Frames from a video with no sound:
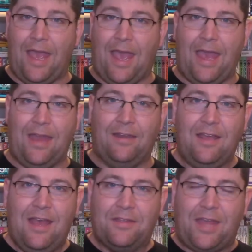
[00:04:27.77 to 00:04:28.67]
And
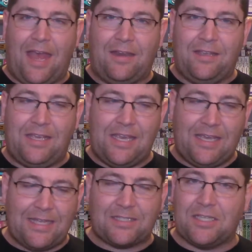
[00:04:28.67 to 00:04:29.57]
that he
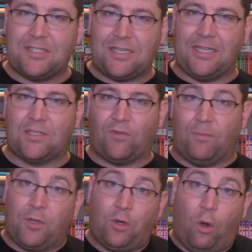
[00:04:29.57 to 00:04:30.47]
gets the sense
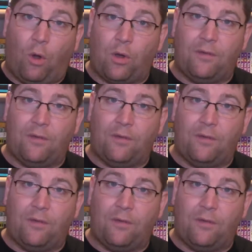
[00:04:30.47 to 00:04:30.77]
from the core